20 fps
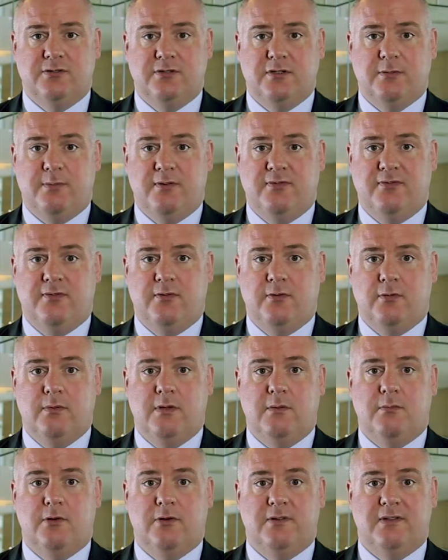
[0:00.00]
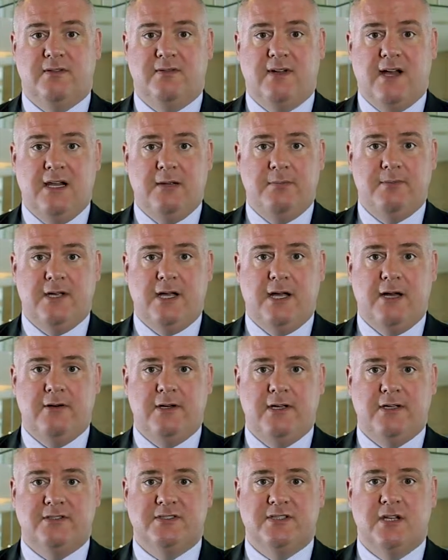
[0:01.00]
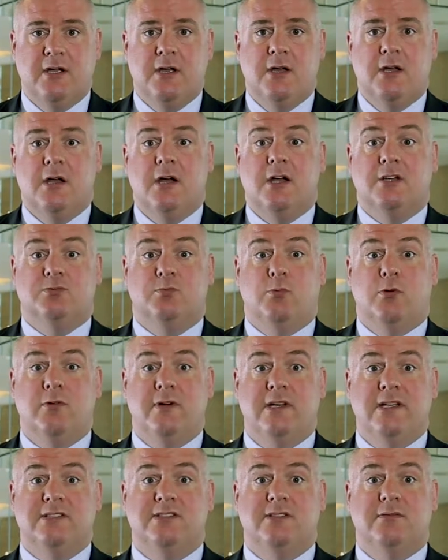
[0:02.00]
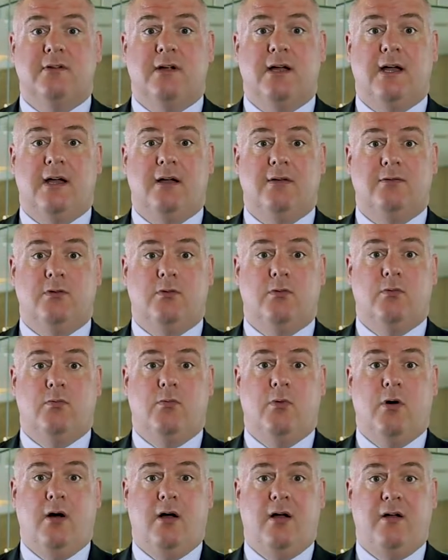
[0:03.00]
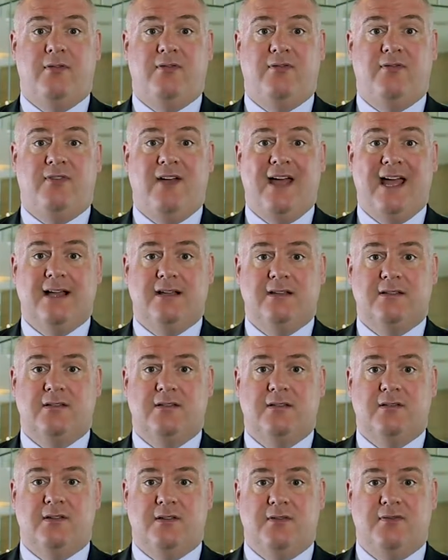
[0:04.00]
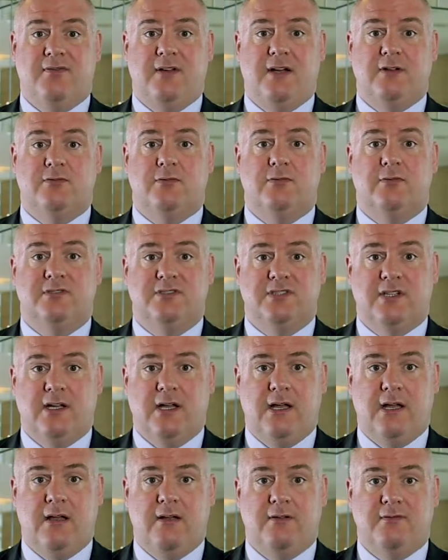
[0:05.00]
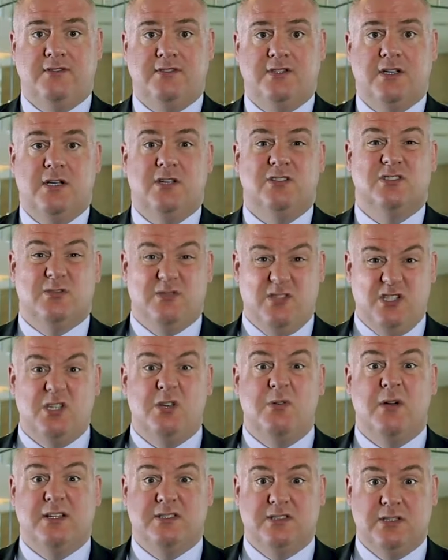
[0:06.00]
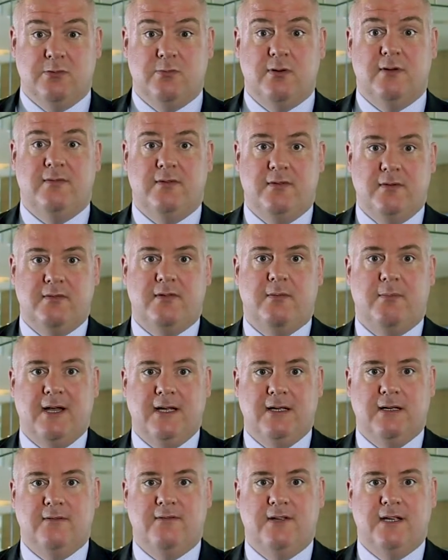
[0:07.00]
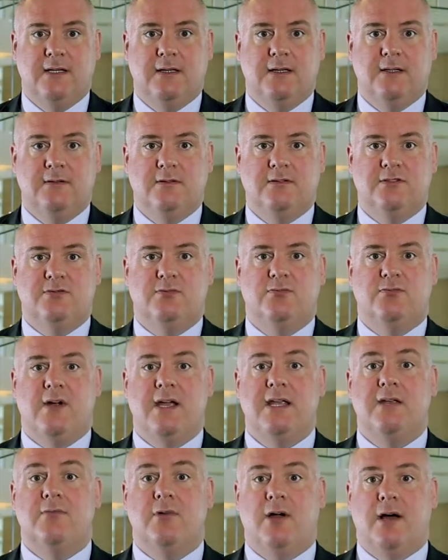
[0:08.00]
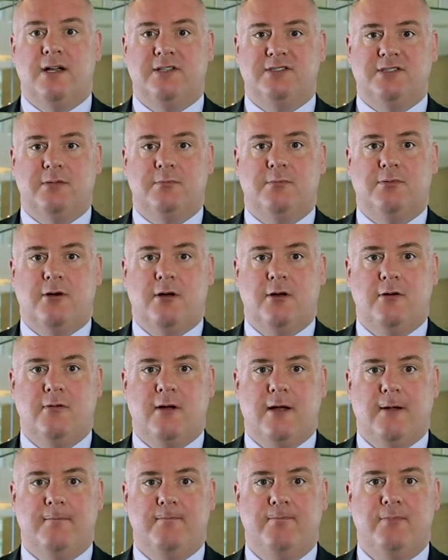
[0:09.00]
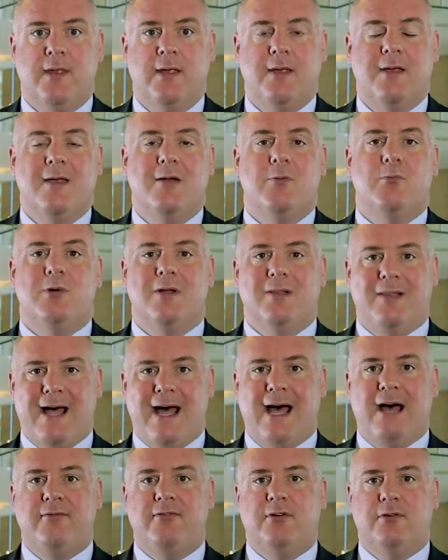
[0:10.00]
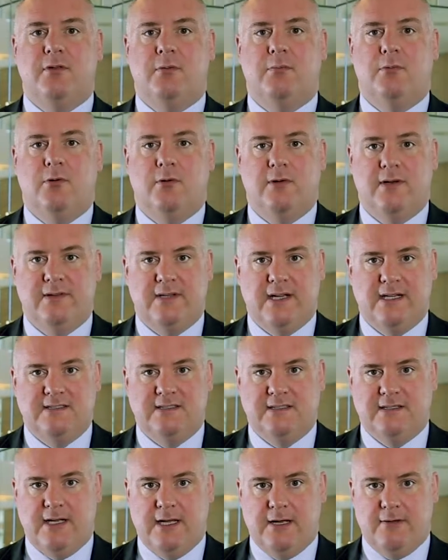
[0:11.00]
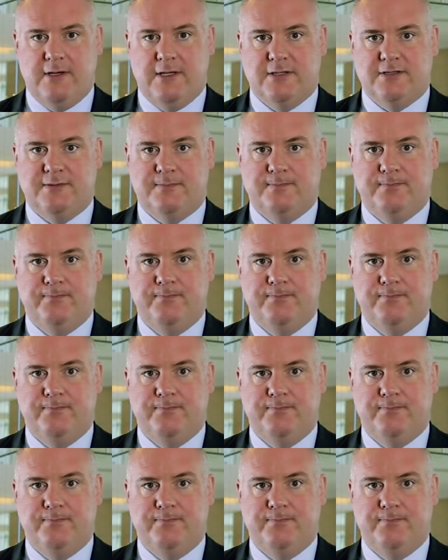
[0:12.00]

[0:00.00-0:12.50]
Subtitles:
underperform the more developed areas as worries around what effect the Federal Reserve's, so the US equivalent of the Bank of England's rate rising program, will have on the more indebted areas.